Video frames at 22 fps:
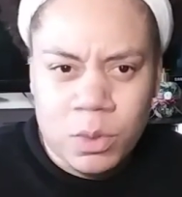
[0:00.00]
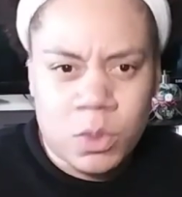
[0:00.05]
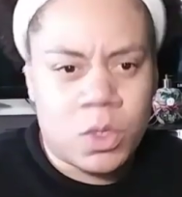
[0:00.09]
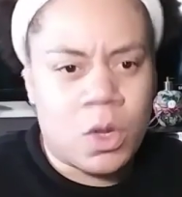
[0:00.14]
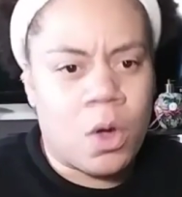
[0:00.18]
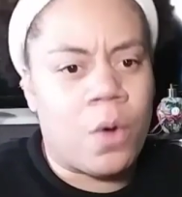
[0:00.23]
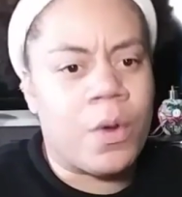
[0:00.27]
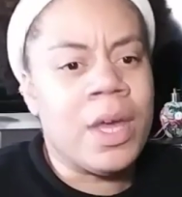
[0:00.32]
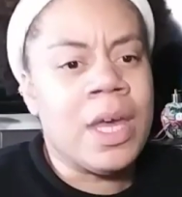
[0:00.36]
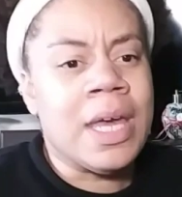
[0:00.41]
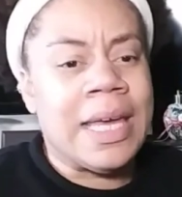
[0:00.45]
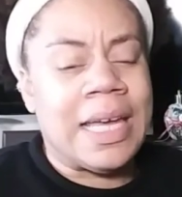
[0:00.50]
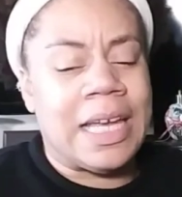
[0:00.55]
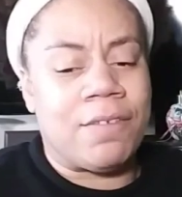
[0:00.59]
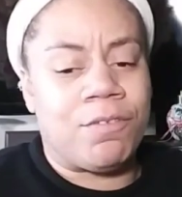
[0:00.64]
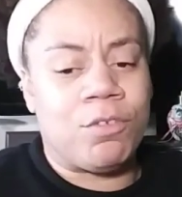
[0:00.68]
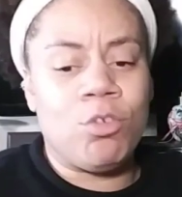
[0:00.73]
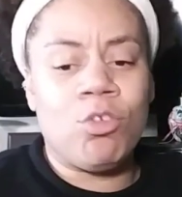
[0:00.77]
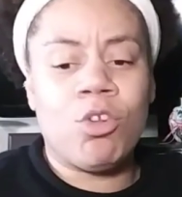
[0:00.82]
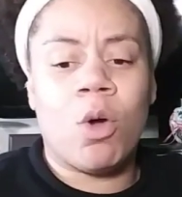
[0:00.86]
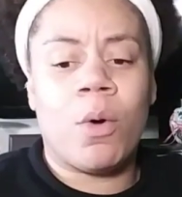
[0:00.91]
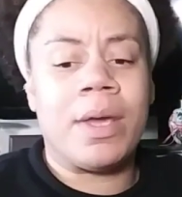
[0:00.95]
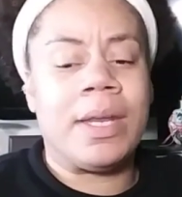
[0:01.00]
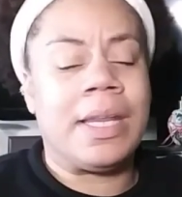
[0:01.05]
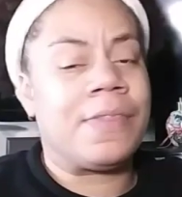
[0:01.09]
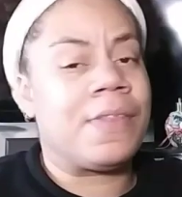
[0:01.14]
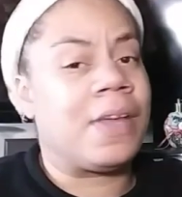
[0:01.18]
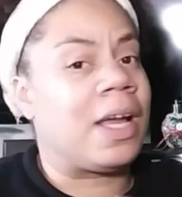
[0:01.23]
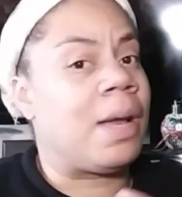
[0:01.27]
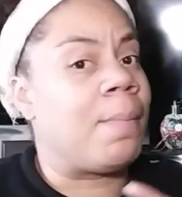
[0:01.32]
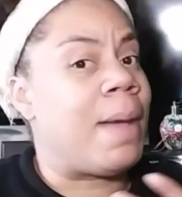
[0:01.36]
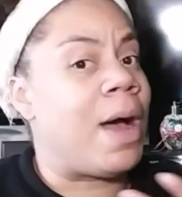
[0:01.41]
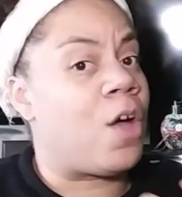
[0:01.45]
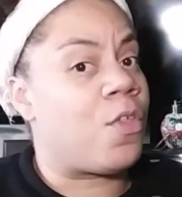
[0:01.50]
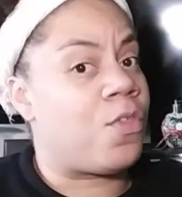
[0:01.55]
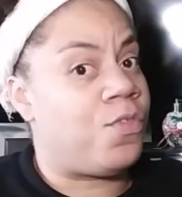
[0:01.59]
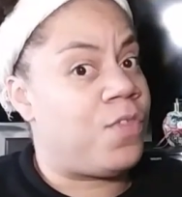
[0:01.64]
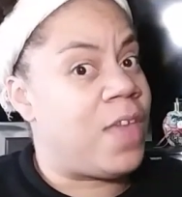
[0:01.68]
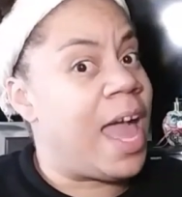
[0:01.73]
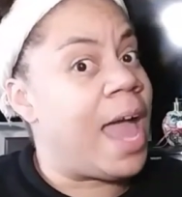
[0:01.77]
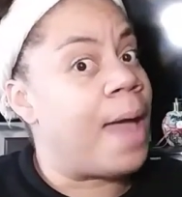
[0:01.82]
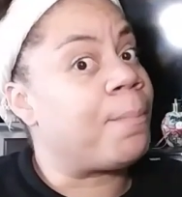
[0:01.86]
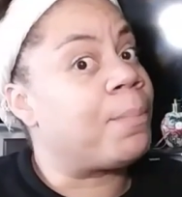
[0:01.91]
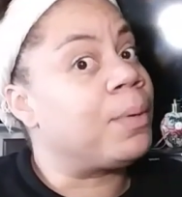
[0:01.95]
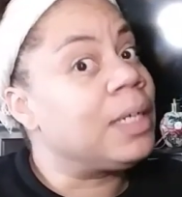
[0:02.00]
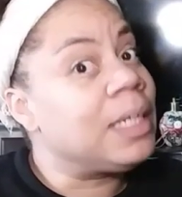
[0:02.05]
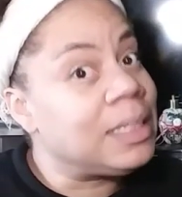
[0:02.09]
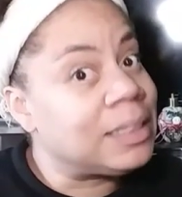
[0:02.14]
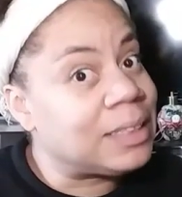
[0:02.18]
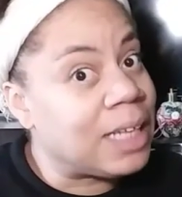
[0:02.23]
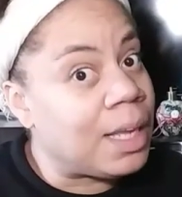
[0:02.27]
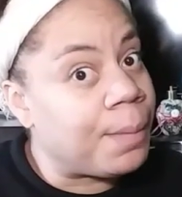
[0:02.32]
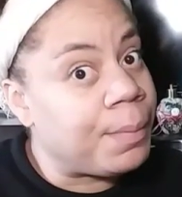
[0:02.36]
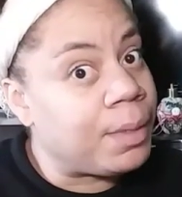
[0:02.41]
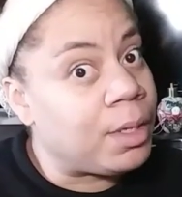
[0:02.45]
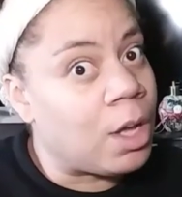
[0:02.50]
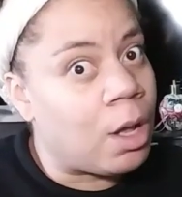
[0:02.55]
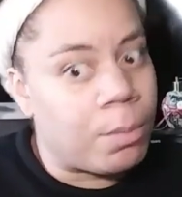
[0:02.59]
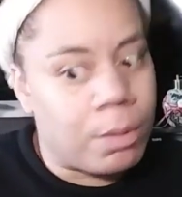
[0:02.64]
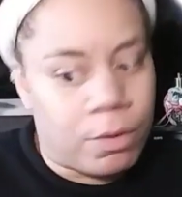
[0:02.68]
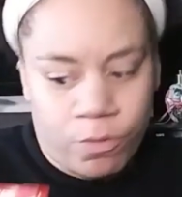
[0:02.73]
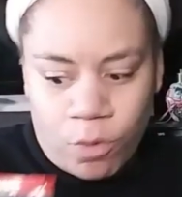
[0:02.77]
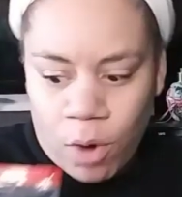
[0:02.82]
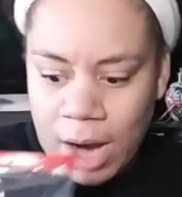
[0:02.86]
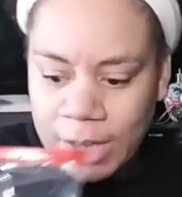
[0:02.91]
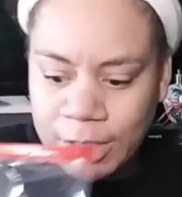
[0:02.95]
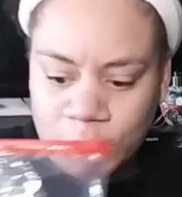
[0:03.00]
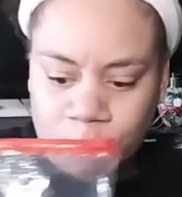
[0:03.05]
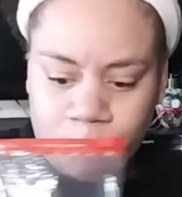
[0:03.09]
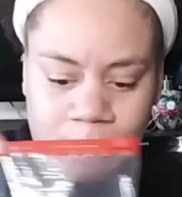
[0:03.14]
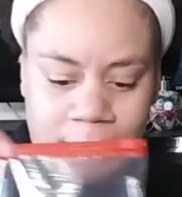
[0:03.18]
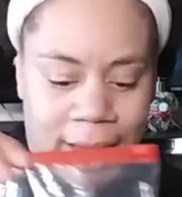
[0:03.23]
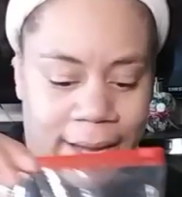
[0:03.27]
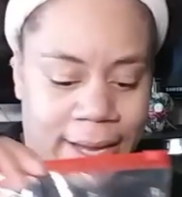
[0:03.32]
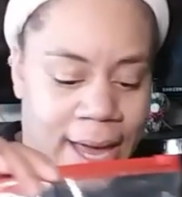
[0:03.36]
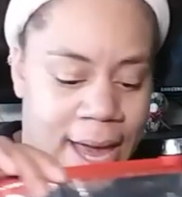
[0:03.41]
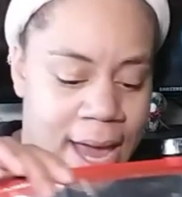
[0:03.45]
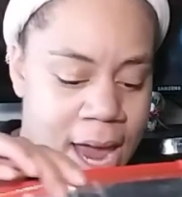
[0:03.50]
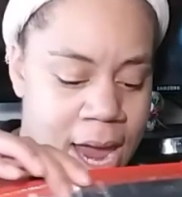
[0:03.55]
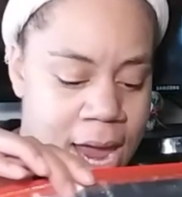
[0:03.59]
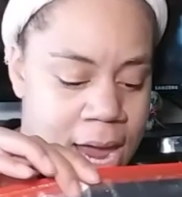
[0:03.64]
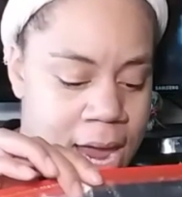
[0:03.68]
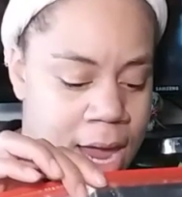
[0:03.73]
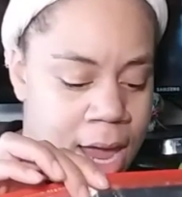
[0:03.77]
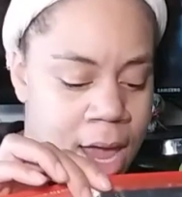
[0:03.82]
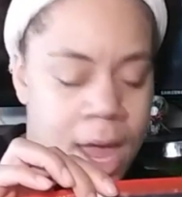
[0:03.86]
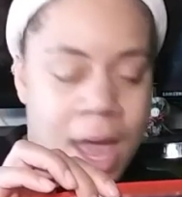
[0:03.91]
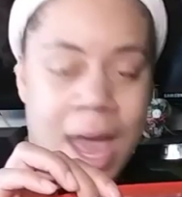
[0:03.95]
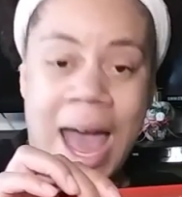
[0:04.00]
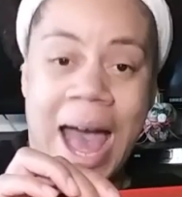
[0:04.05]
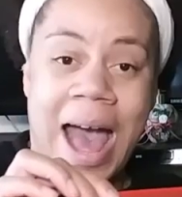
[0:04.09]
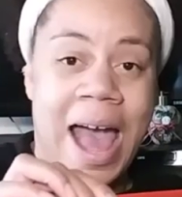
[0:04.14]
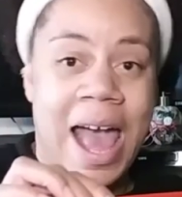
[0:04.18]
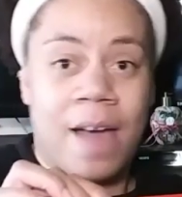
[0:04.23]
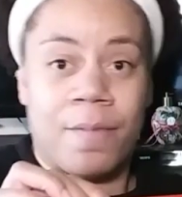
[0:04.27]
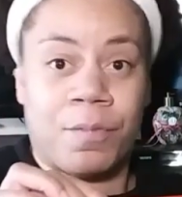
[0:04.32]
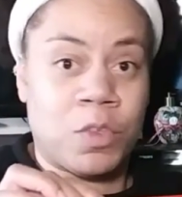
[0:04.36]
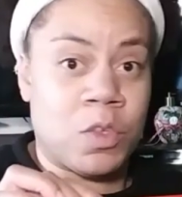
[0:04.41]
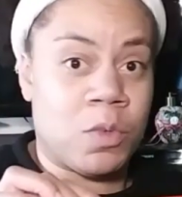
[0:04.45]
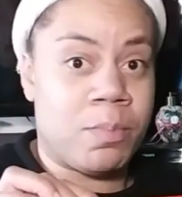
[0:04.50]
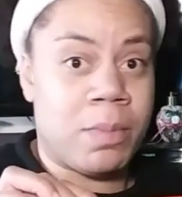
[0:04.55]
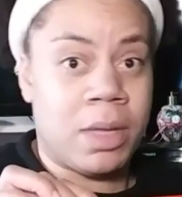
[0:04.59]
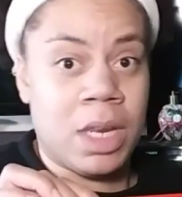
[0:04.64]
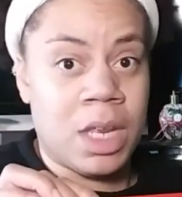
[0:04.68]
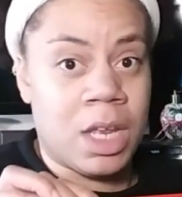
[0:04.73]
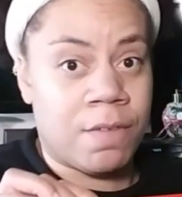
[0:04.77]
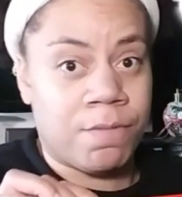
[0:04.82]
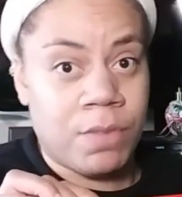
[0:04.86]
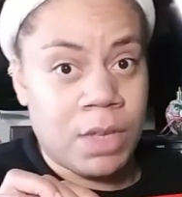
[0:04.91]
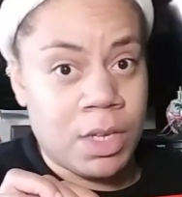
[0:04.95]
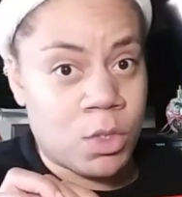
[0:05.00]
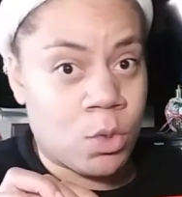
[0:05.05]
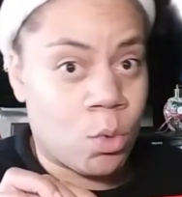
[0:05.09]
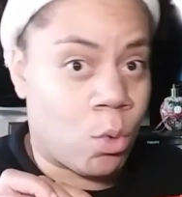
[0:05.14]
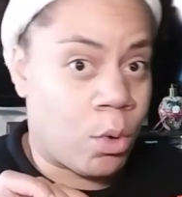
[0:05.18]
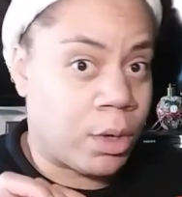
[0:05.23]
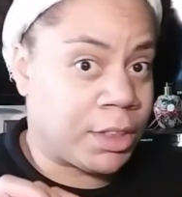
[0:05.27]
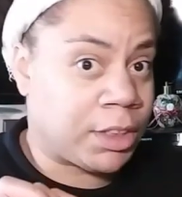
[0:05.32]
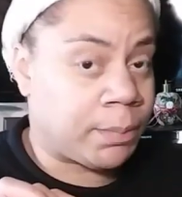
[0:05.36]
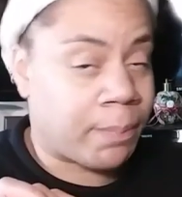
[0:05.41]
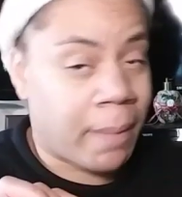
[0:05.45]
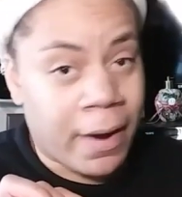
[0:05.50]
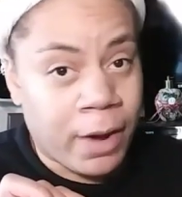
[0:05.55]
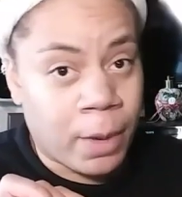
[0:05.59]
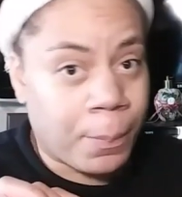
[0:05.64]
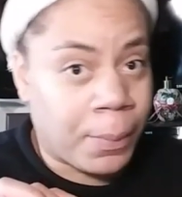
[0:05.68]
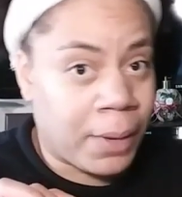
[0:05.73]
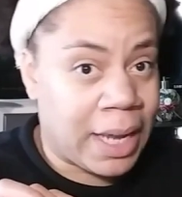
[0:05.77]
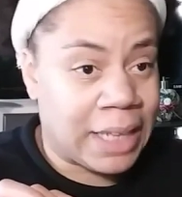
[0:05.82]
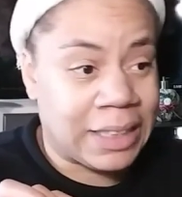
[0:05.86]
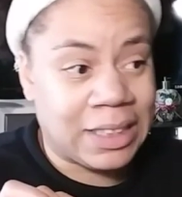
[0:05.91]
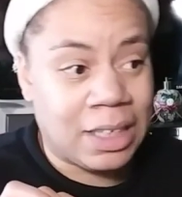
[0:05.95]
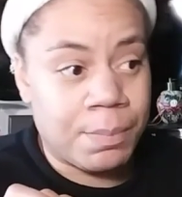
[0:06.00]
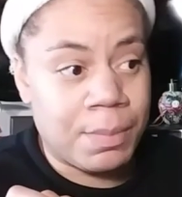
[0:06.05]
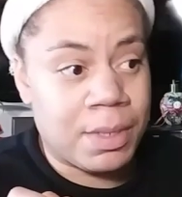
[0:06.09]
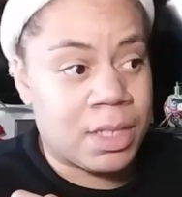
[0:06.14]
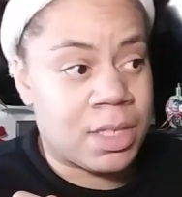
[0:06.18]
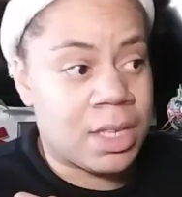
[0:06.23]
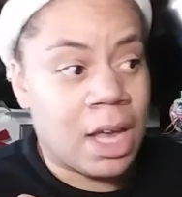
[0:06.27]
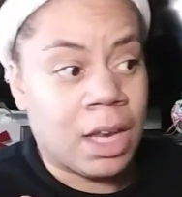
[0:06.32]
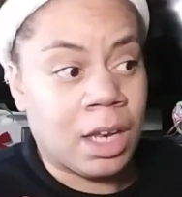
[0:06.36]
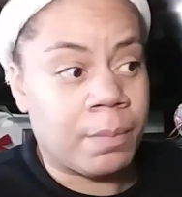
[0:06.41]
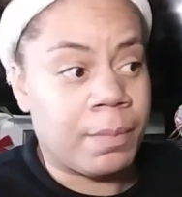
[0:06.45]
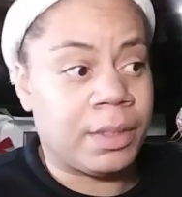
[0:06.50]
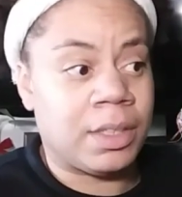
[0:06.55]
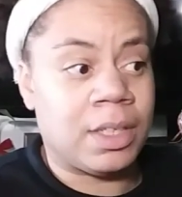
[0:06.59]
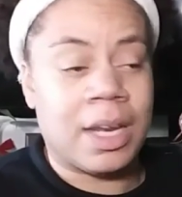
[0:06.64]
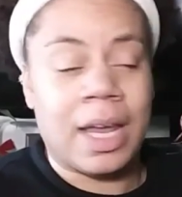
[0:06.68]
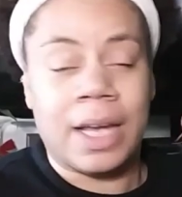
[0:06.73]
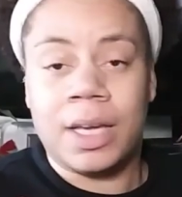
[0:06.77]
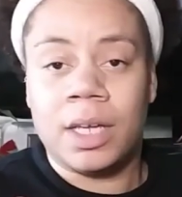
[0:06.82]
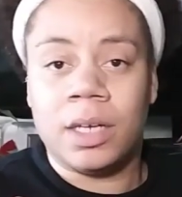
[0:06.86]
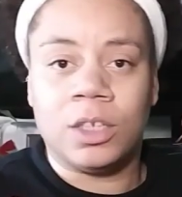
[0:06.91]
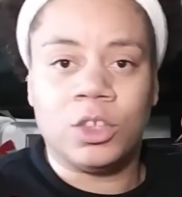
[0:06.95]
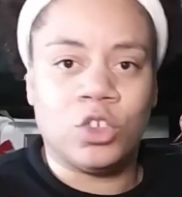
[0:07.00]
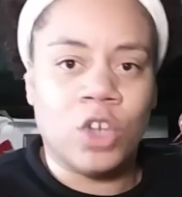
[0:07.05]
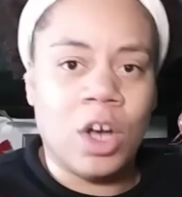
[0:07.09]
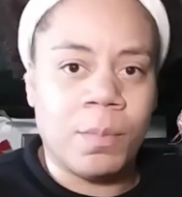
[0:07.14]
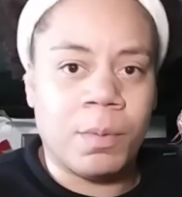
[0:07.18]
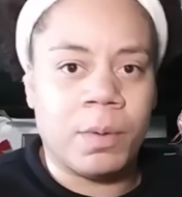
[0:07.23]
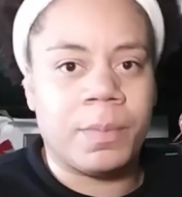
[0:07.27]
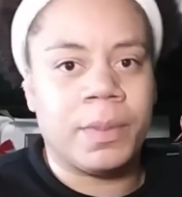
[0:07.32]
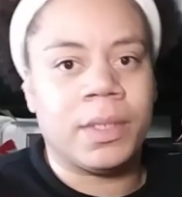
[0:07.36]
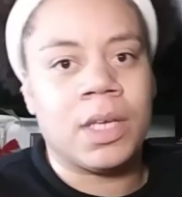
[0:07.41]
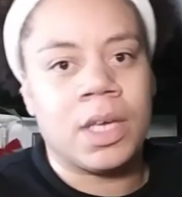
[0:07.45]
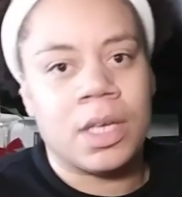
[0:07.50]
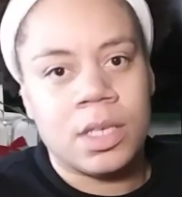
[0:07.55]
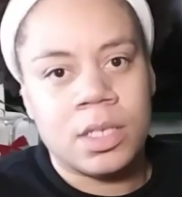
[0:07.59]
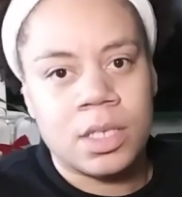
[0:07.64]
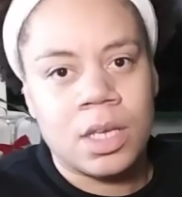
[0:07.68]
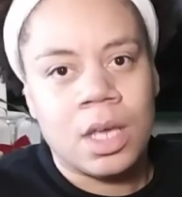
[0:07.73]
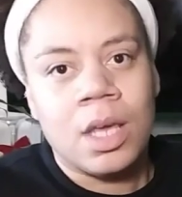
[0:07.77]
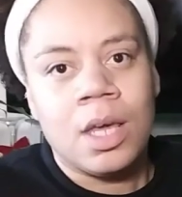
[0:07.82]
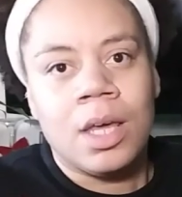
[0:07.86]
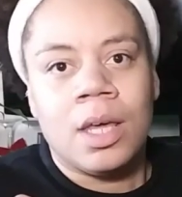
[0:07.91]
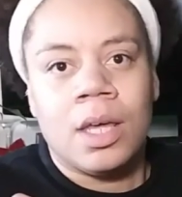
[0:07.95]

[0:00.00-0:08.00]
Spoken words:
So if you know anything about that, please let me know before I just be like, hey, I have too many of these orange spider plants, let me sell them, and then I get in trouble because,